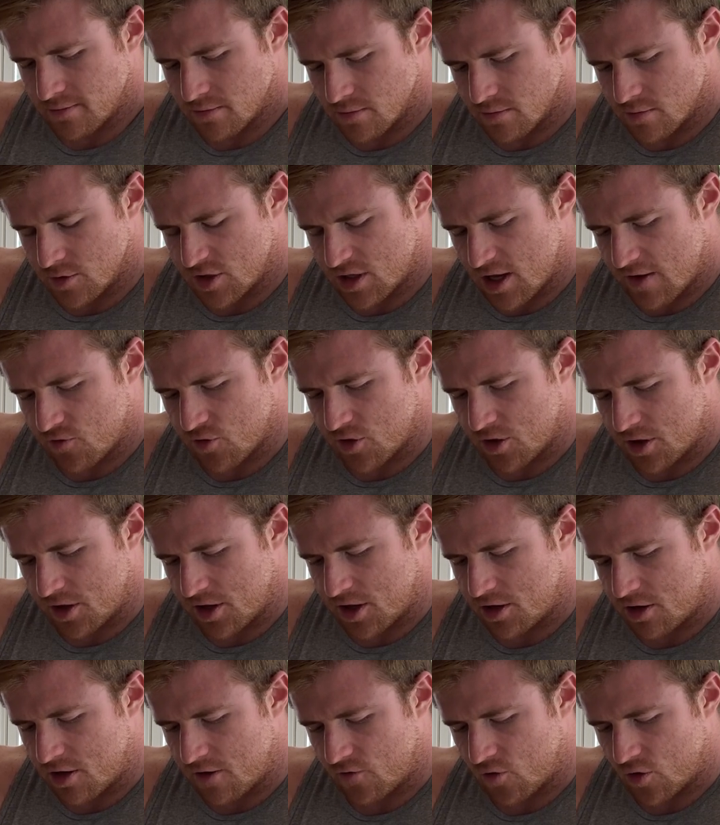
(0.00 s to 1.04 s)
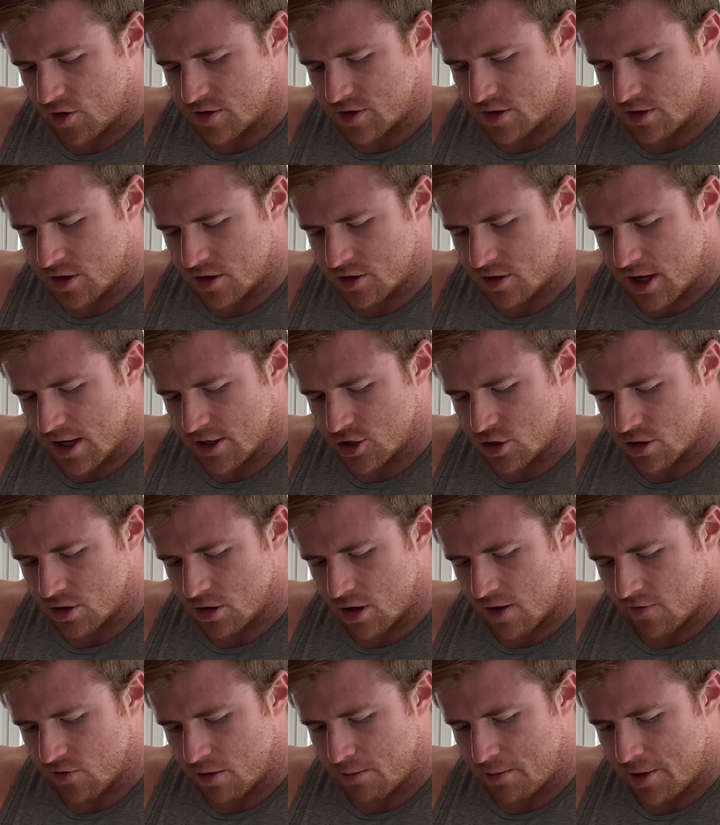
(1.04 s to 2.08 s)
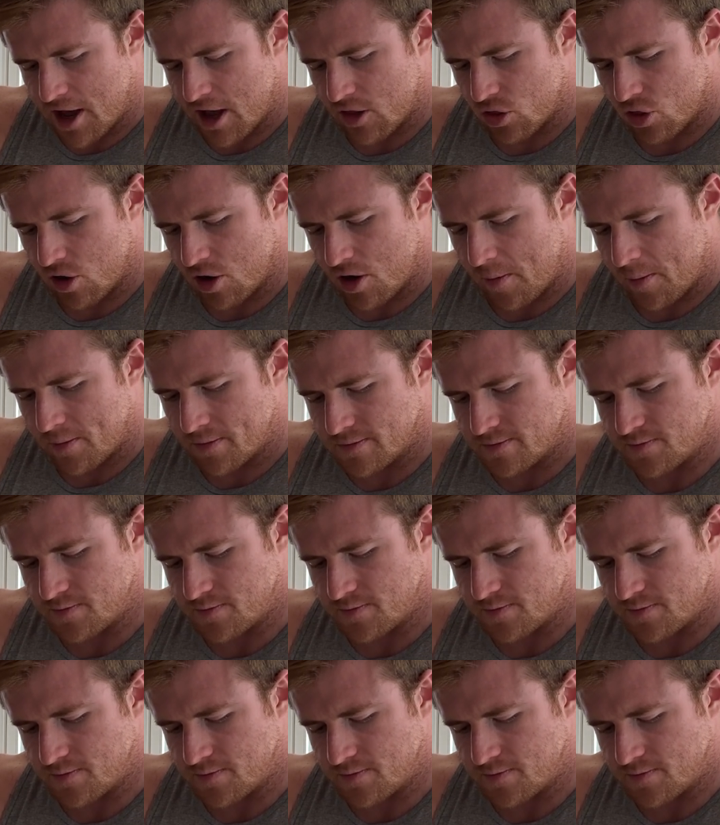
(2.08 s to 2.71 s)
It's definitely a difference in the texture off the bat there.